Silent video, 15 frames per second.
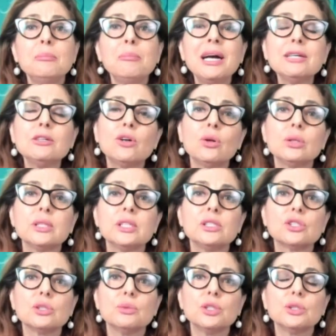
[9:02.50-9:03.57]
my goal
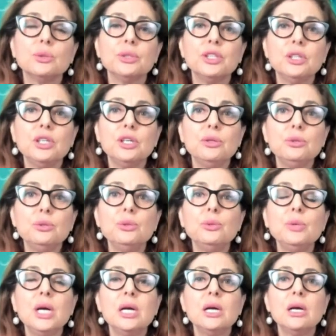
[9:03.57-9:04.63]
is to work with
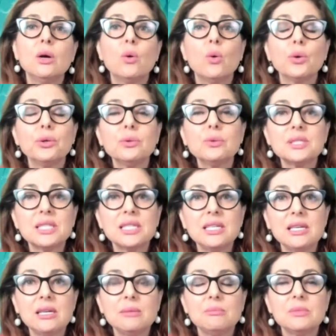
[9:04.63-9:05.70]
you or your
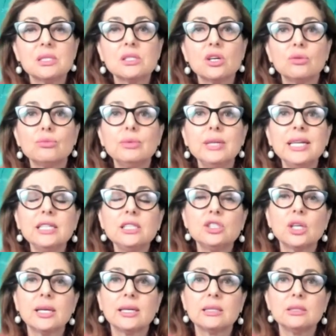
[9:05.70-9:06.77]
teams, really
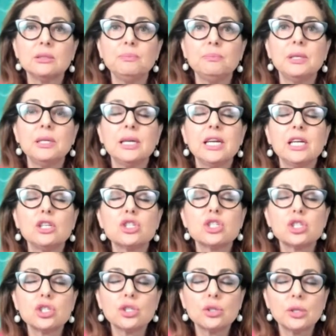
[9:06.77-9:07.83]
to help
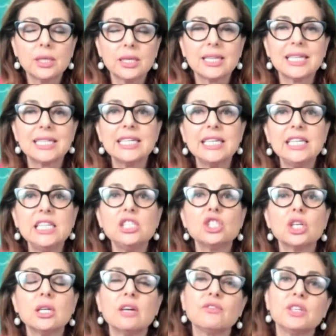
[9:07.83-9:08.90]
ensure that
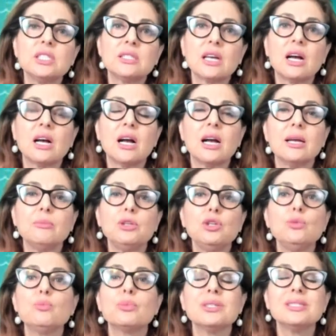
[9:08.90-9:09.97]
each and every time
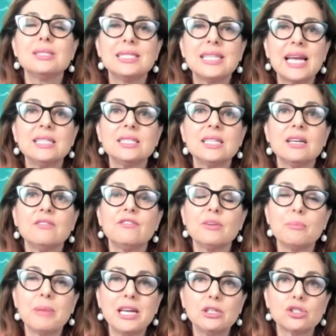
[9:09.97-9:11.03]
you present
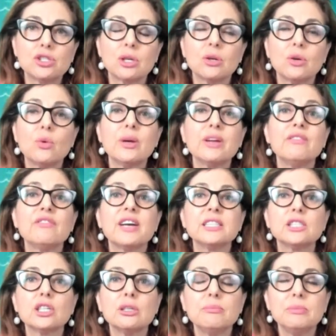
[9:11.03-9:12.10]
information, or in
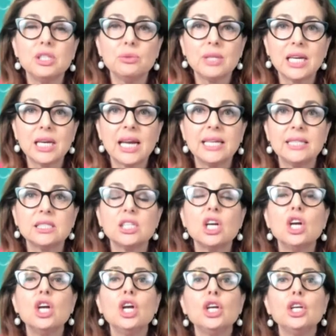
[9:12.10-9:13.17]
fact communicate,
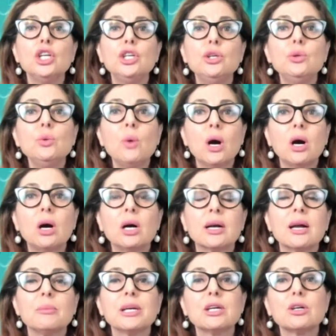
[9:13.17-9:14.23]
you are
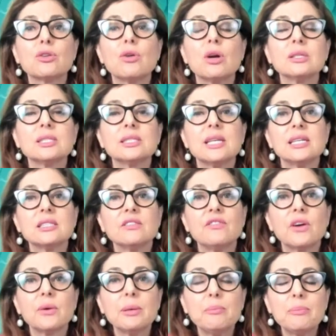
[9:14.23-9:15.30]
coming across as the
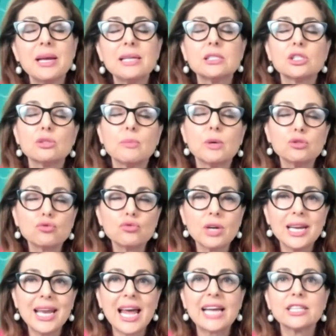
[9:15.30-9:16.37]
very best, most
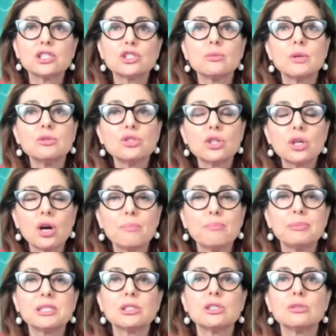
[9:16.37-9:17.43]
relaxed, most
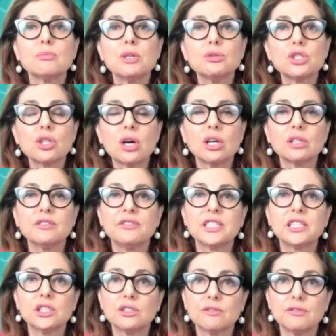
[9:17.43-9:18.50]
competent, most
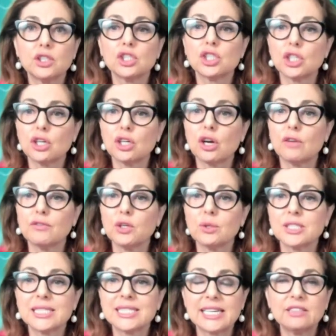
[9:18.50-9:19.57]
confident version of
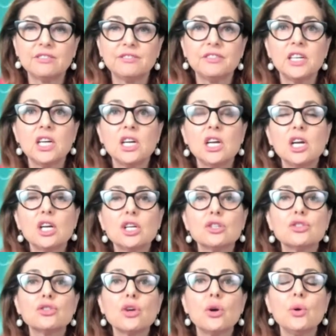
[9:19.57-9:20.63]
yourself.
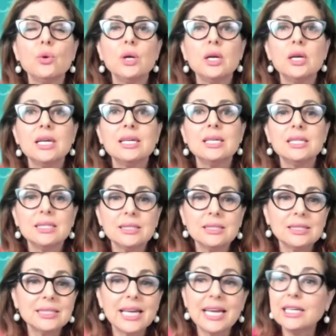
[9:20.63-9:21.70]
So
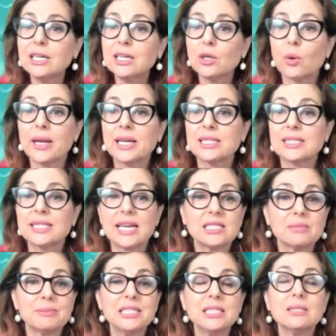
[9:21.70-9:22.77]
take a quick
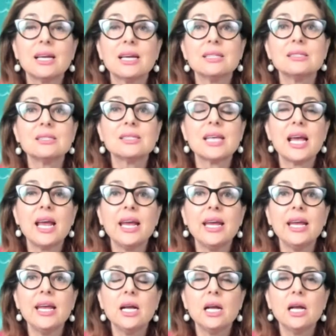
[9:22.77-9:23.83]
assessment and
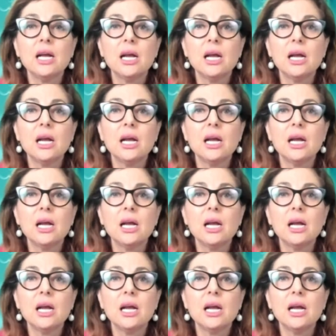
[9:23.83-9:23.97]
say,